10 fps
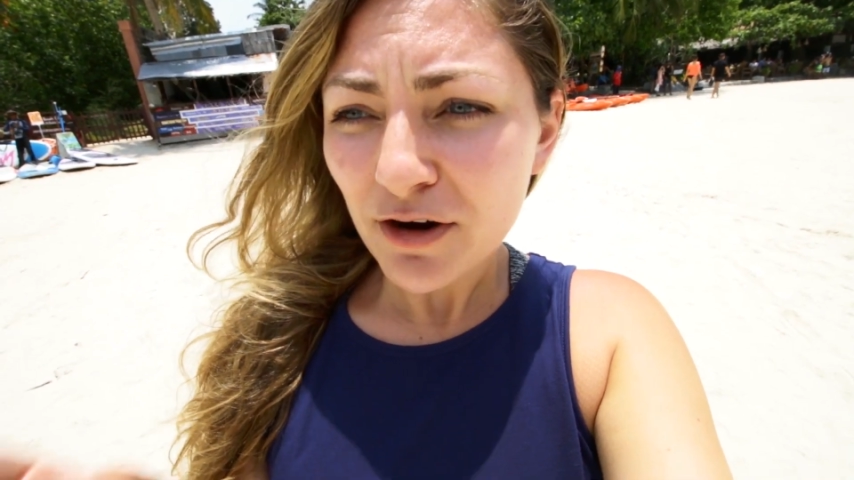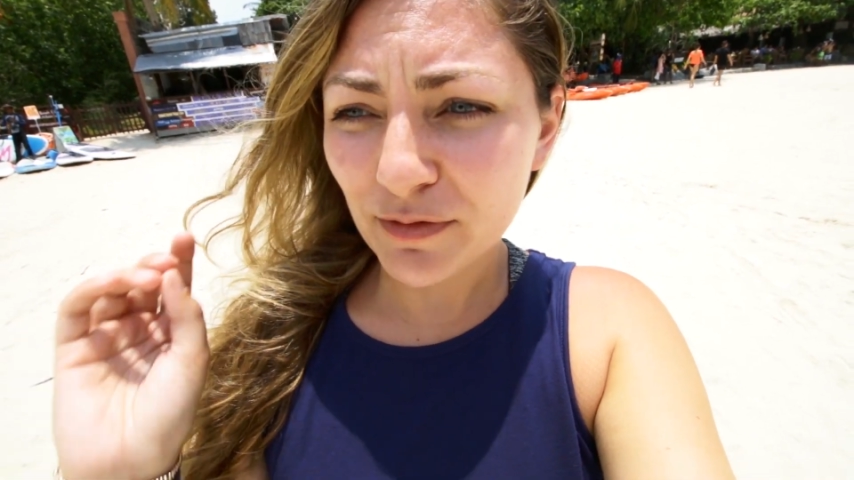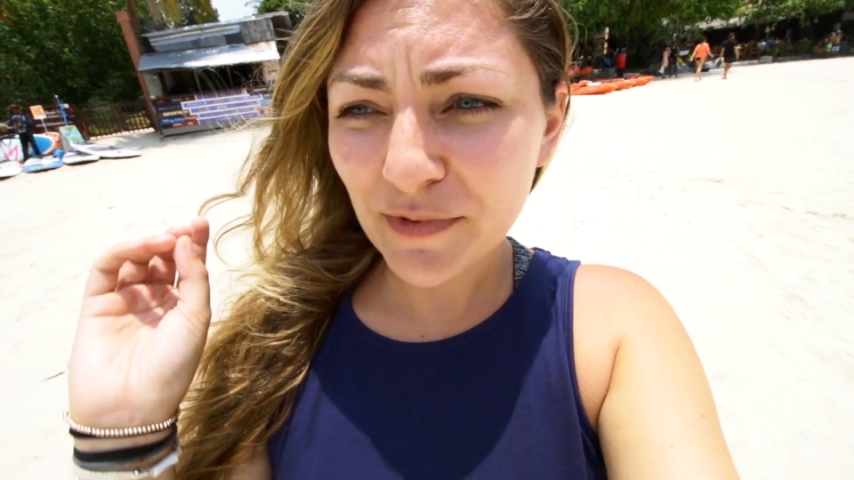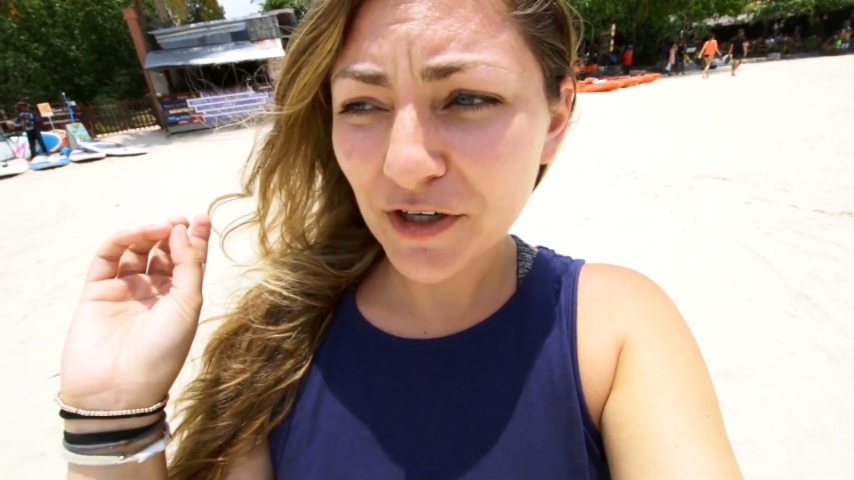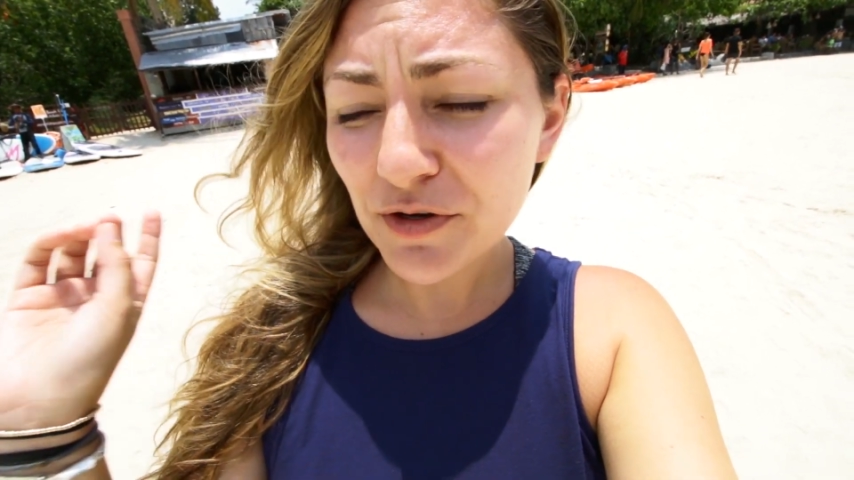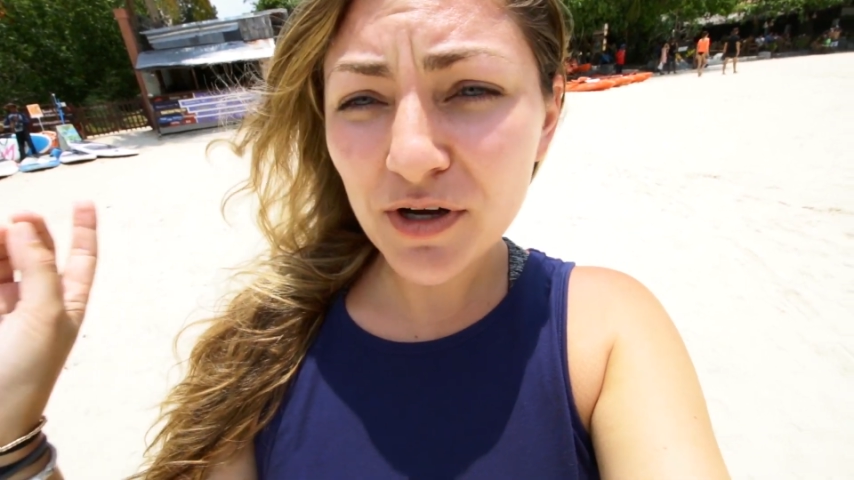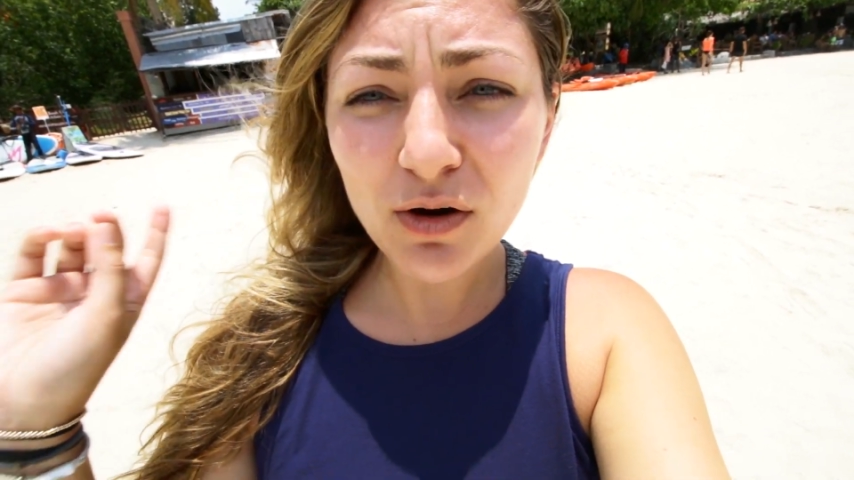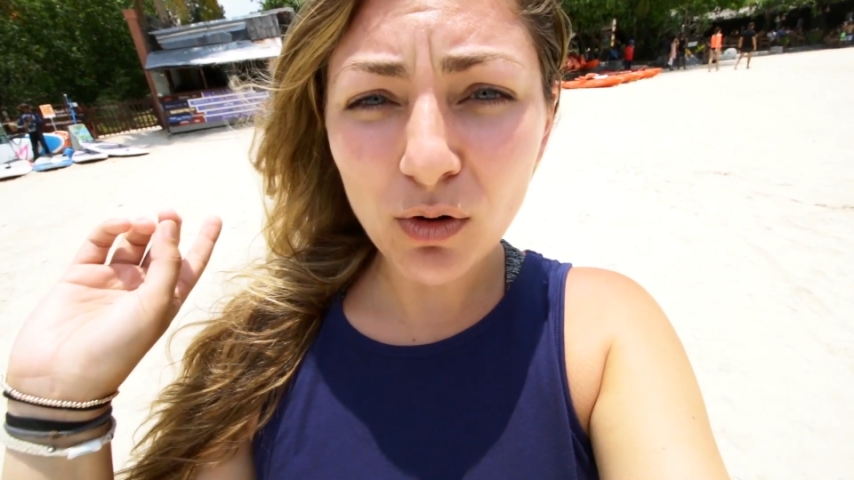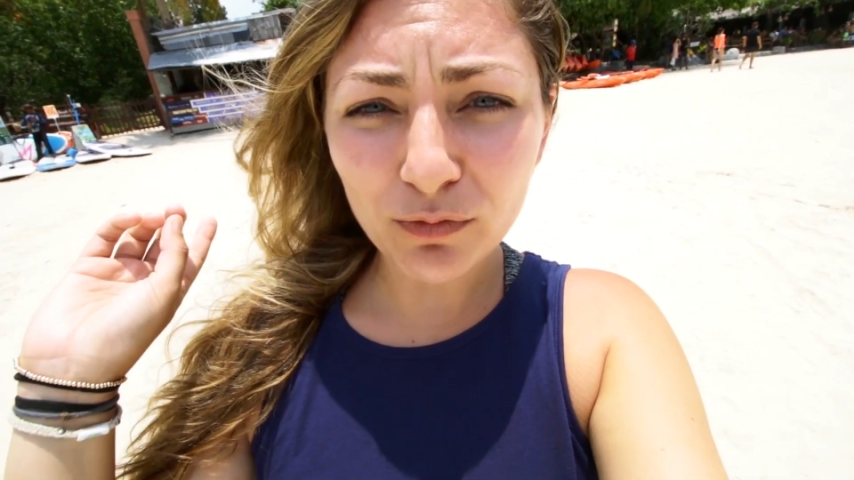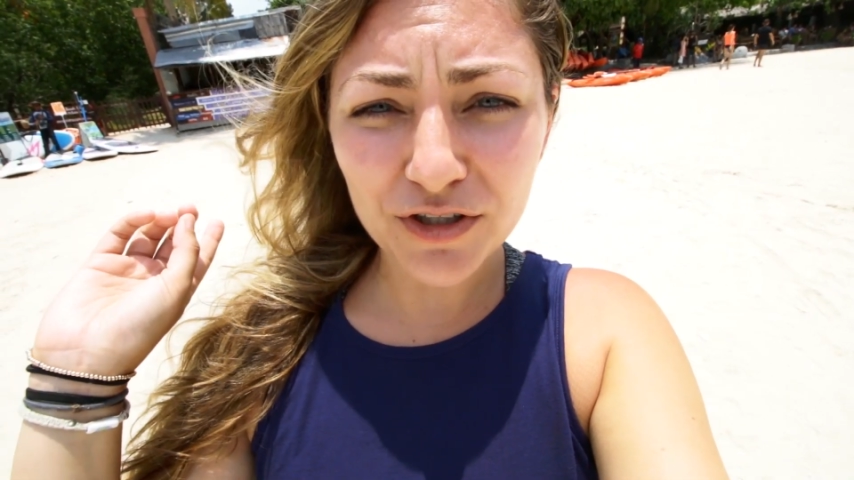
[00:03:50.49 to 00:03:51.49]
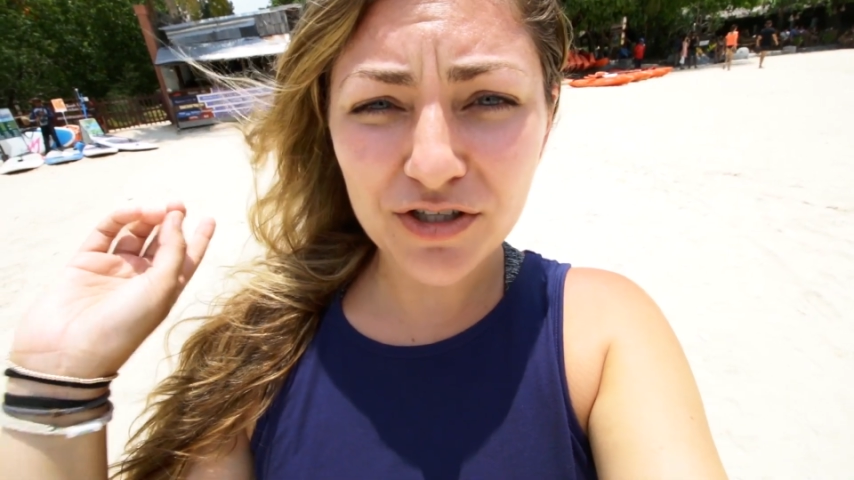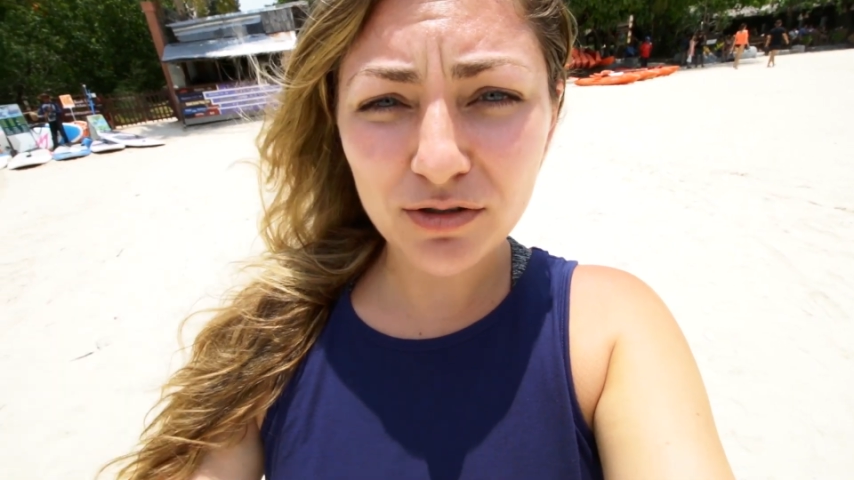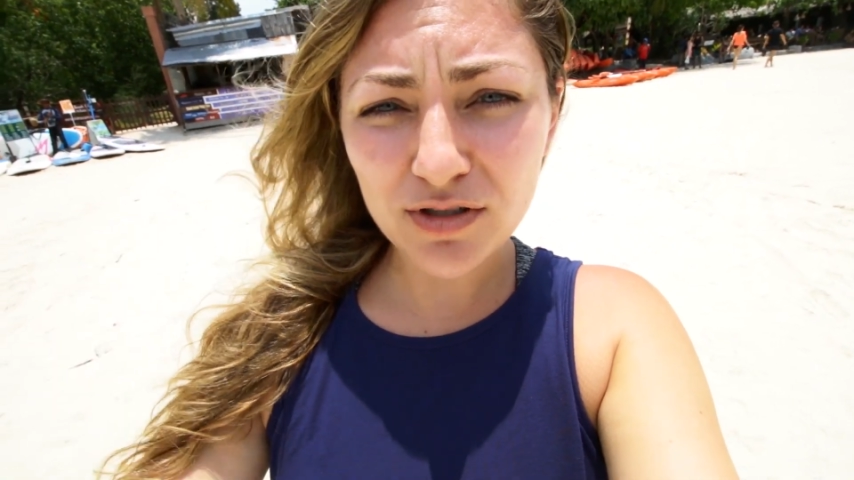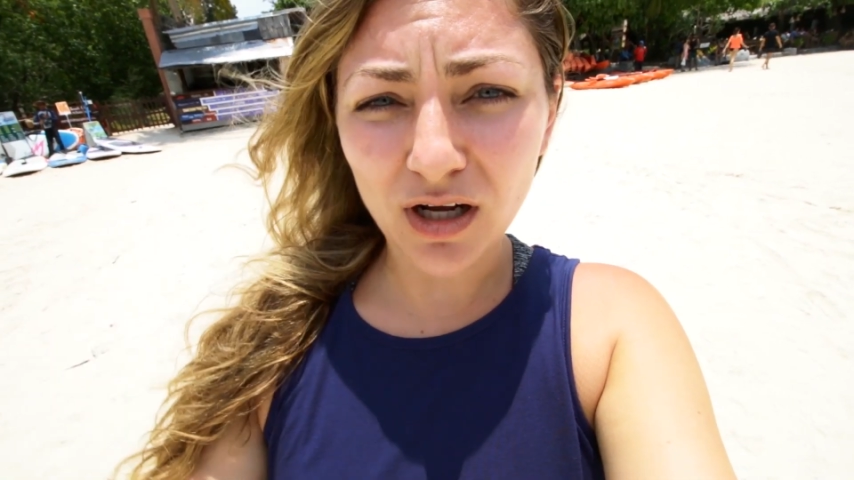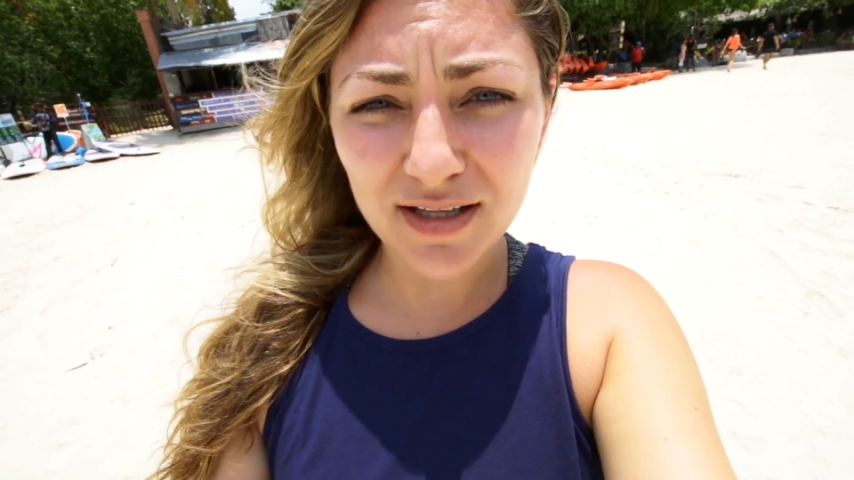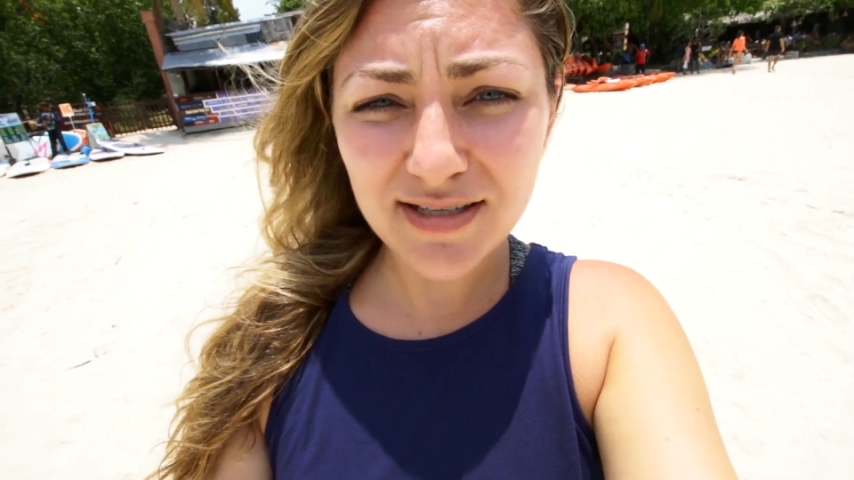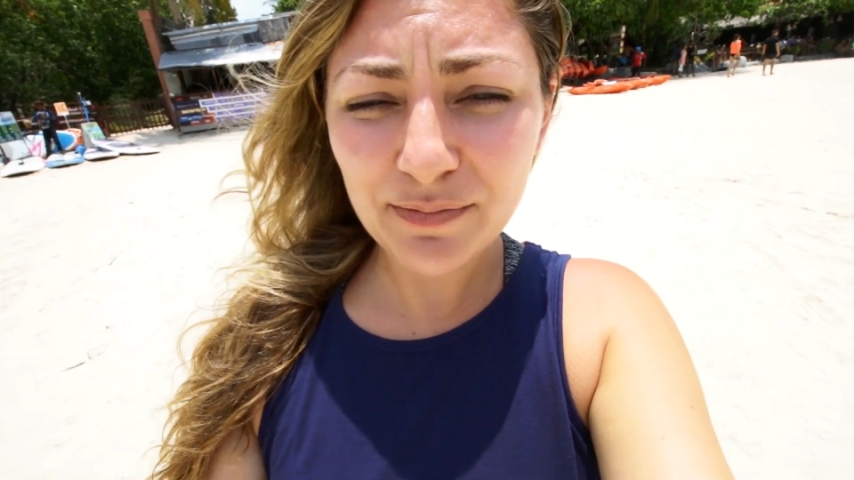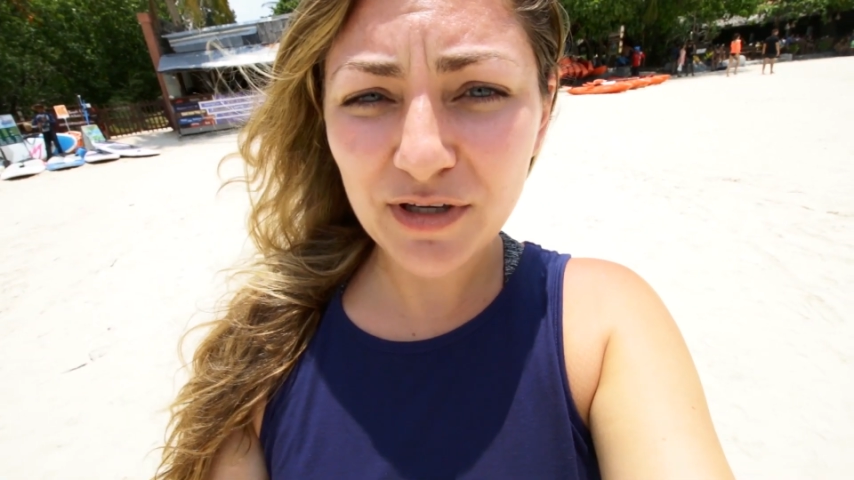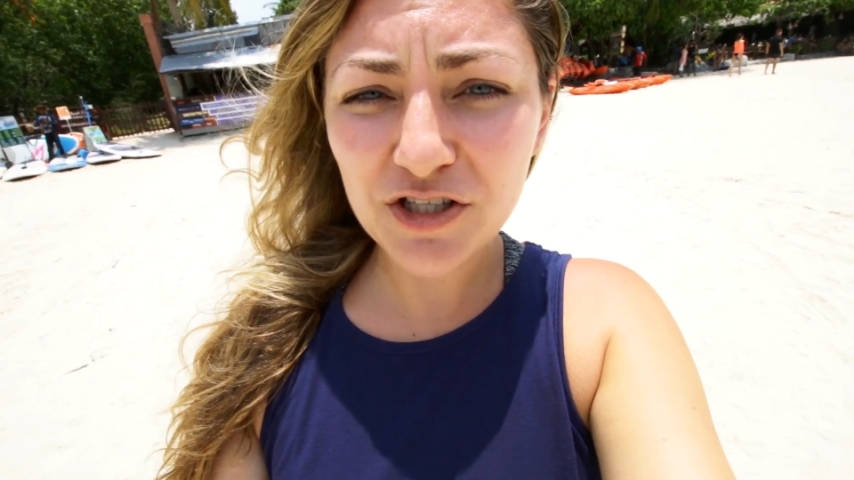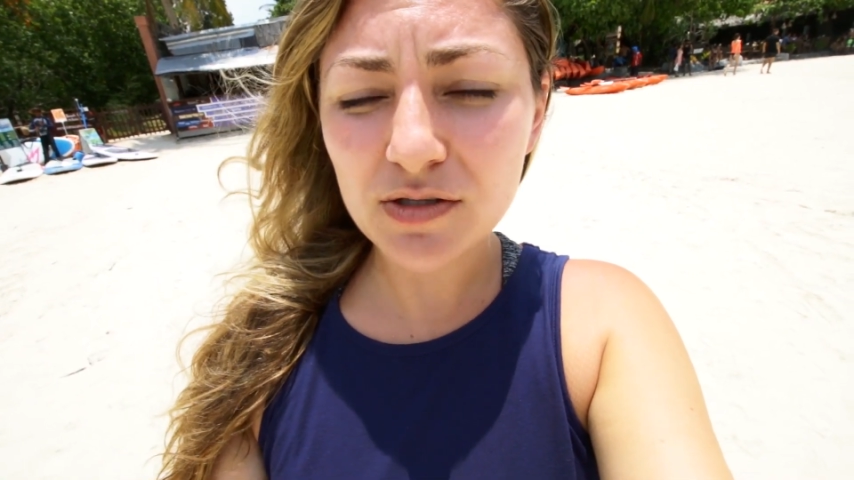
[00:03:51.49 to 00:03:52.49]
From here, you can go over to
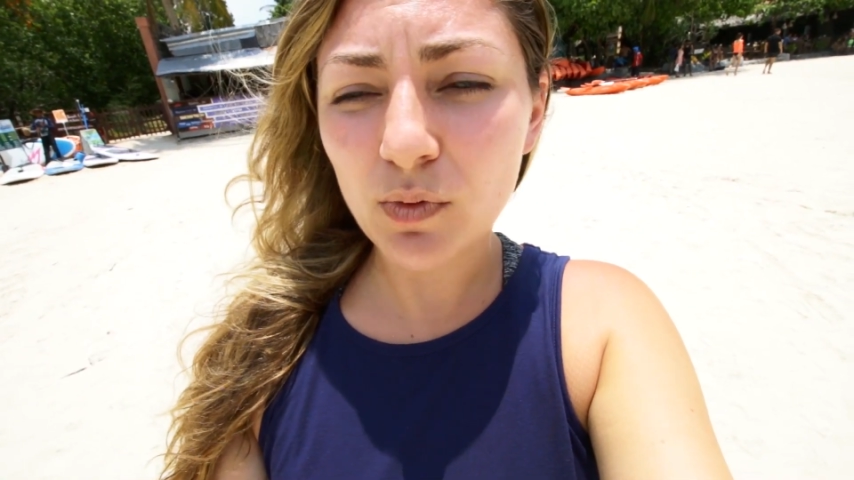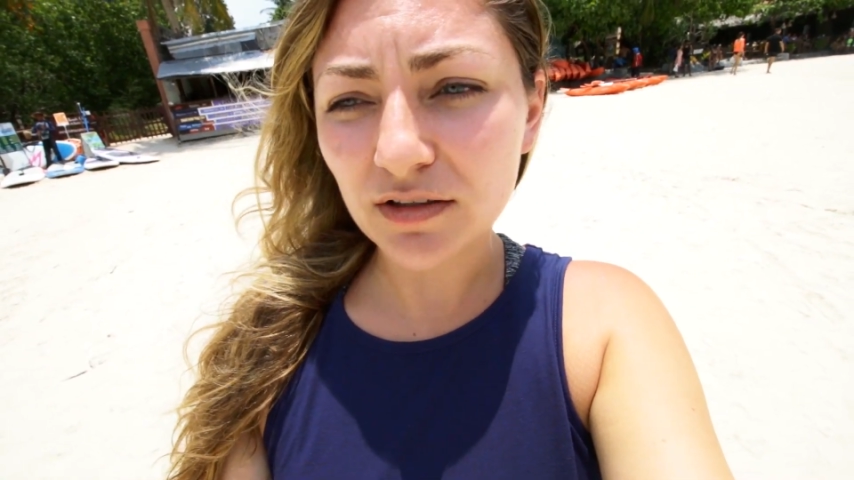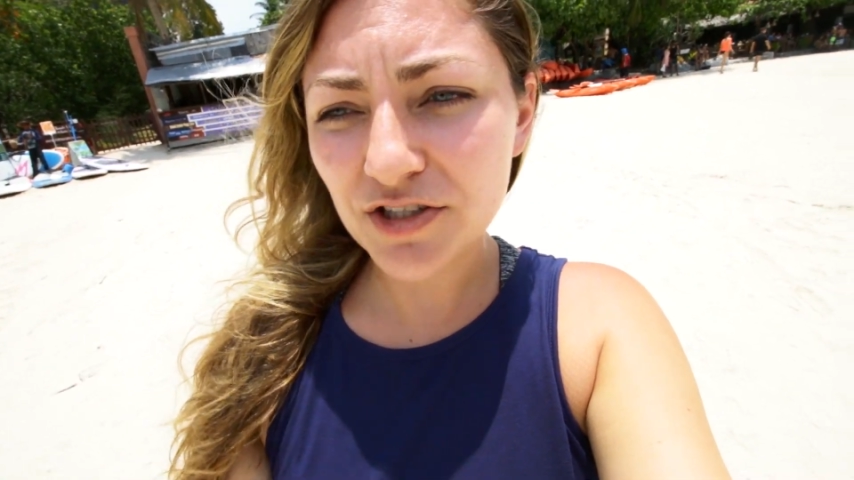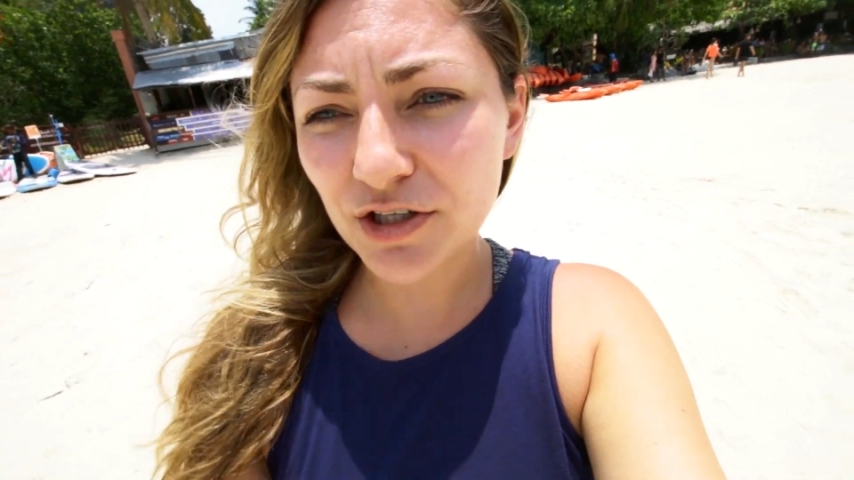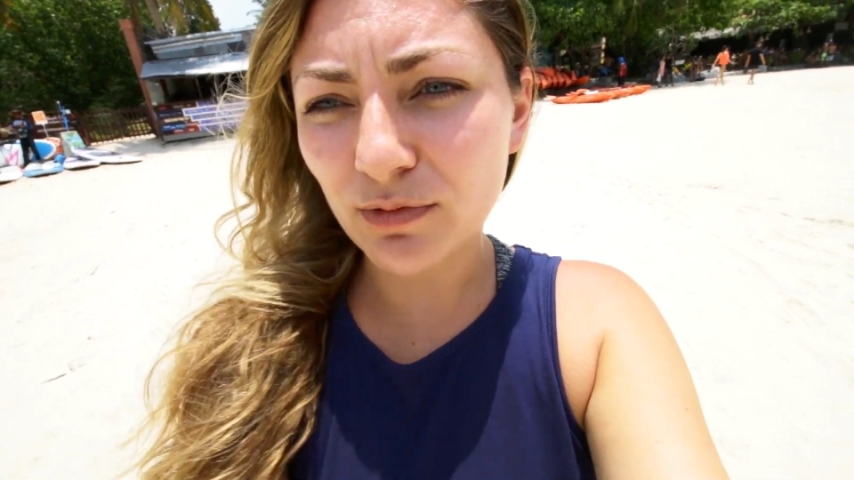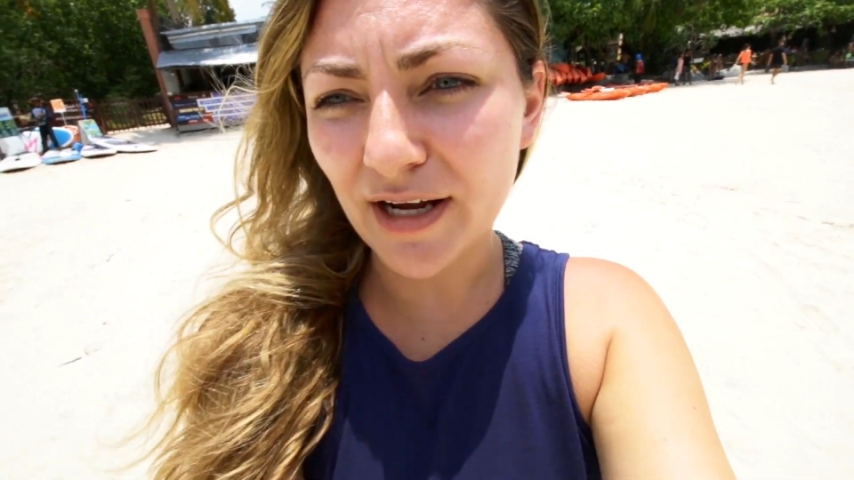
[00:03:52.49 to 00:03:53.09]
Tonsai Beach as well to your